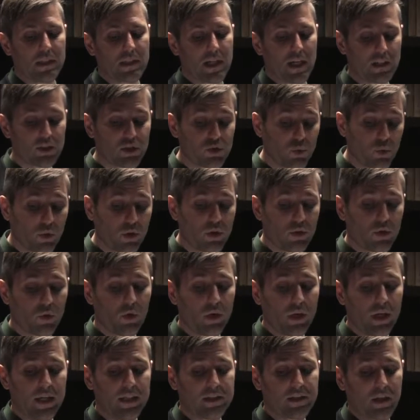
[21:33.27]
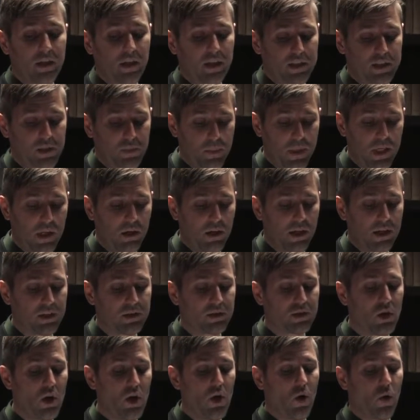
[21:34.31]
textual authorities and
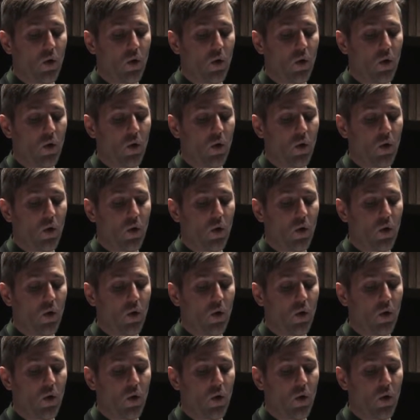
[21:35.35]
experience,